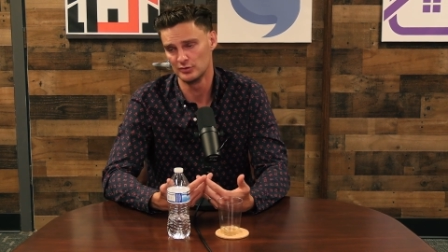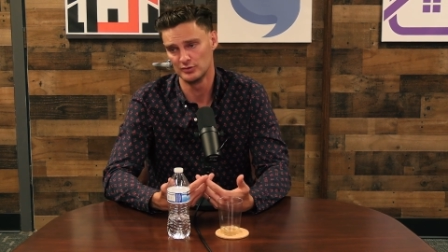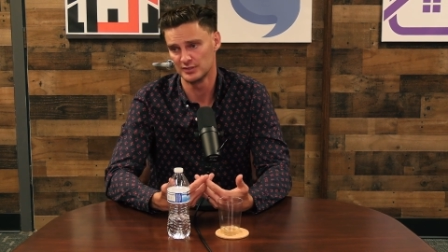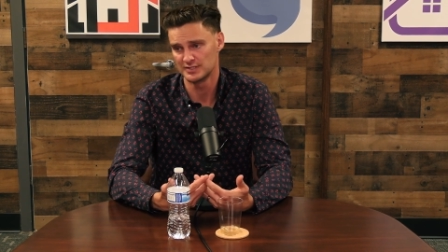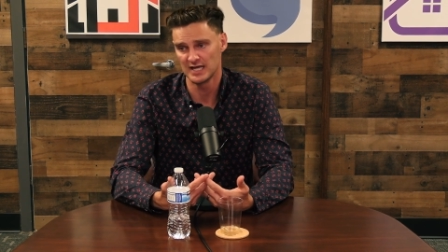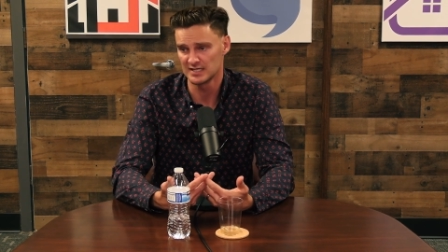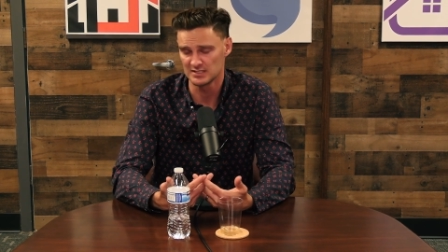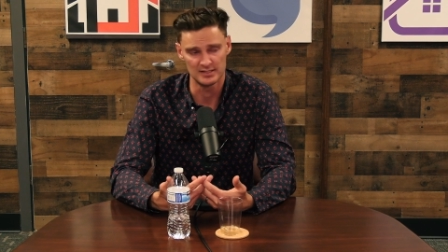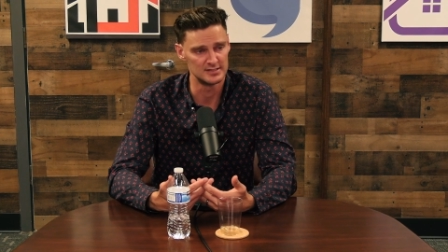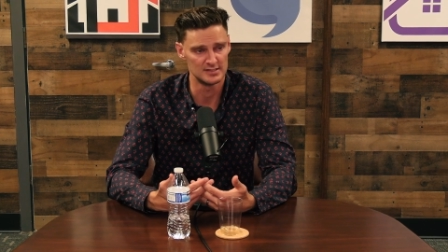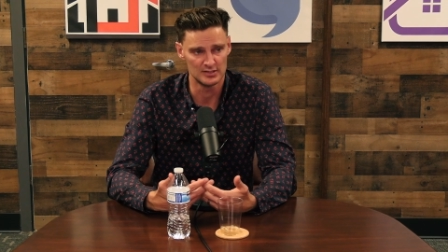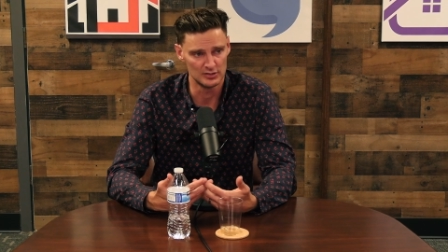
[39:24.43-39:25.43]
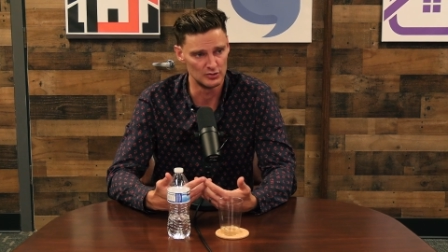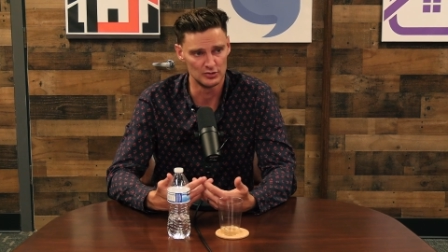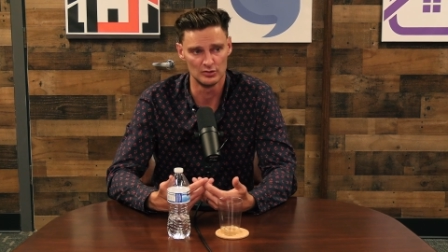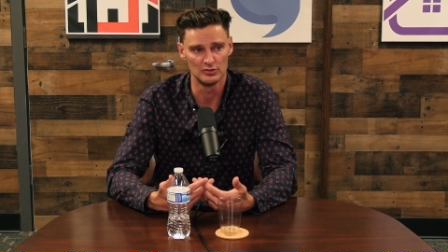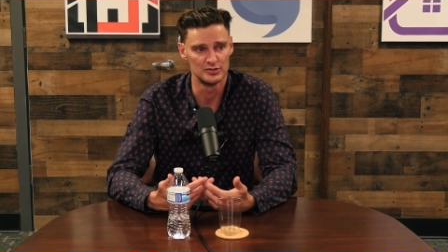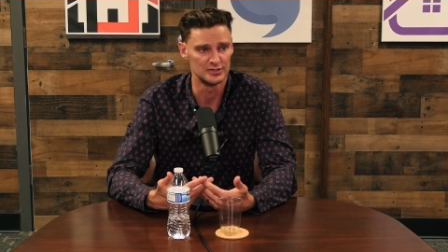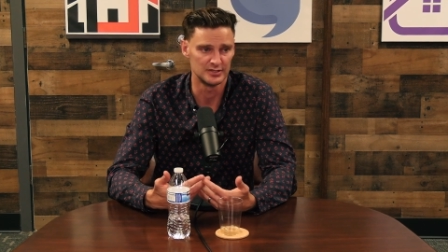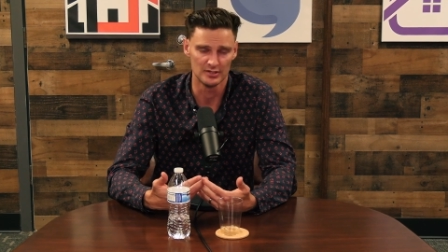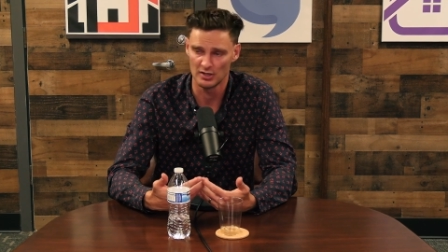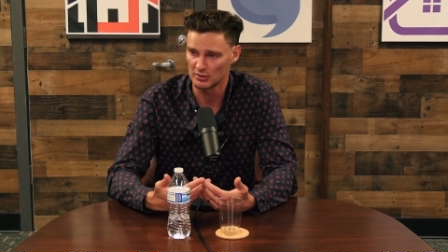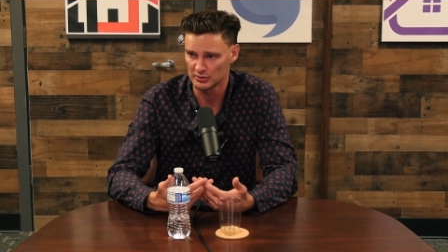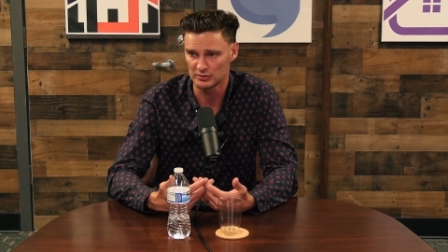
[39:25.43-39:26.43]
the Teslas and the Googles and
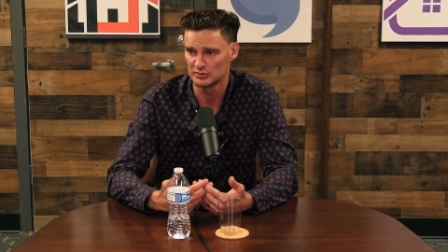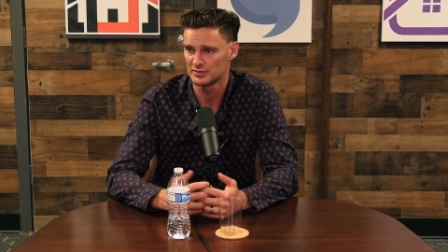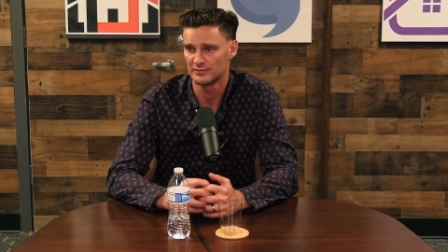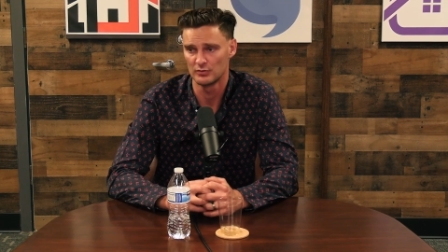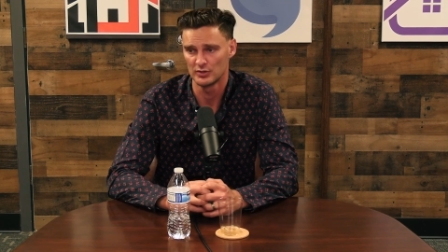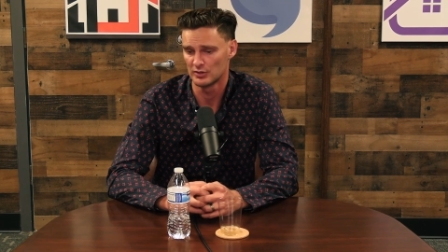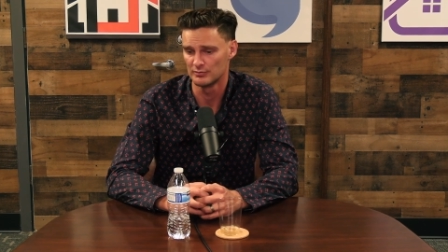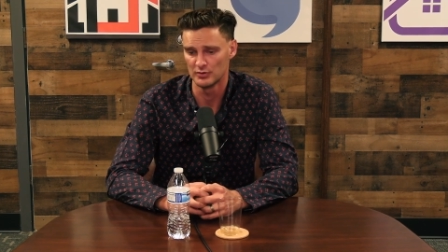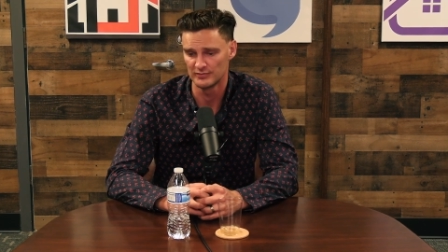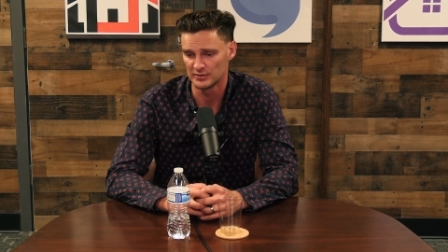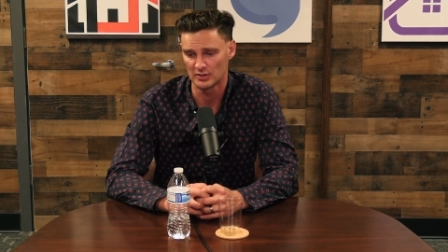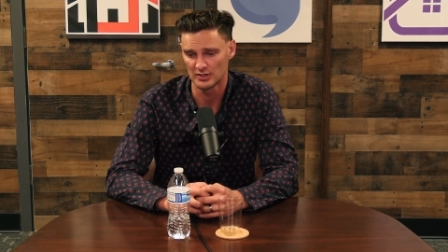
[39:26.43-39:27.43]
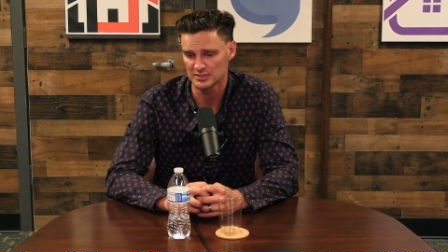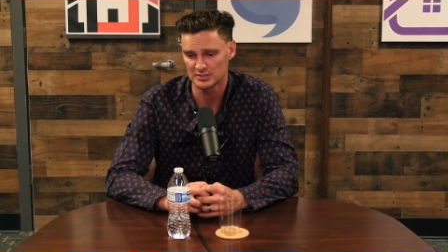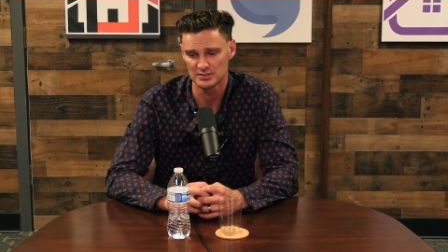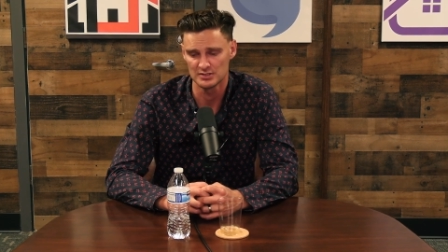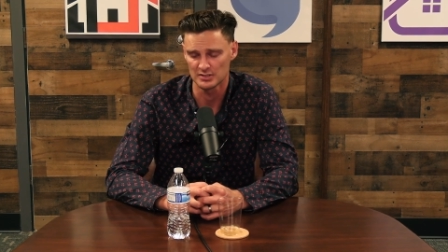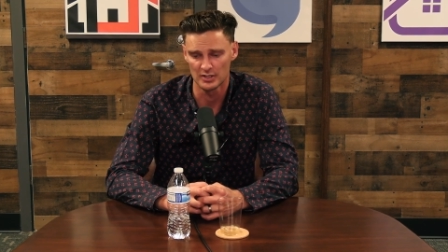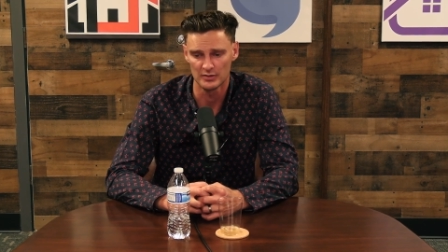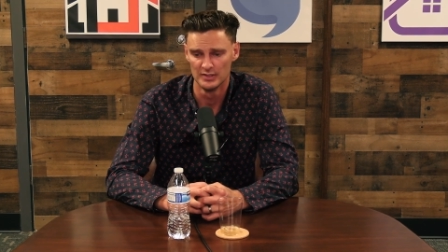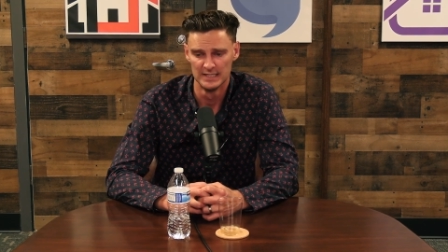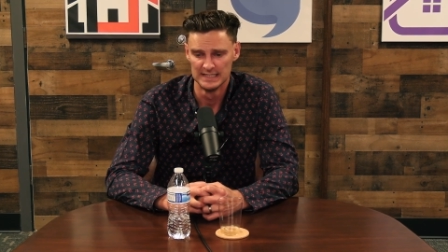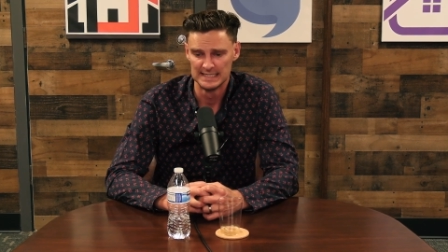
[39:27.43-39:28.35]
the Oracles of the world moving to Austin. So,